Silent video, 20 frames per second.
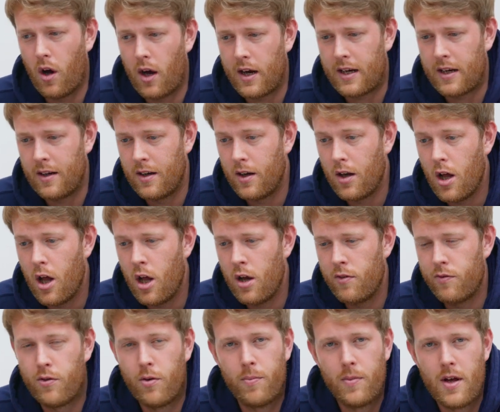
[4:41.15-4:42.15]
I can
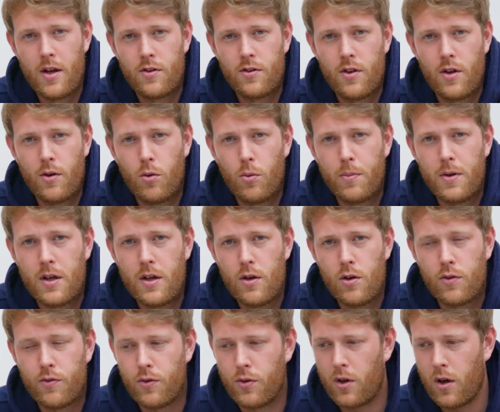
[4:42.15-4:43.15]
learn from this that will be
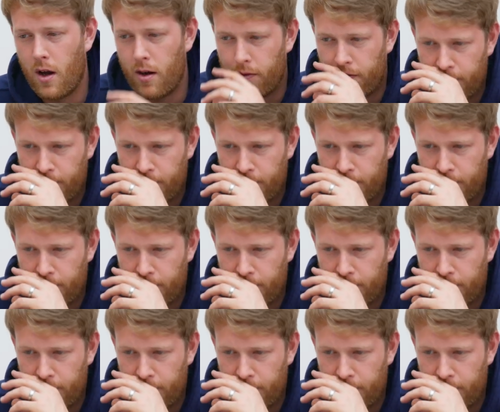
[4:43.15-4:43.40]
useful going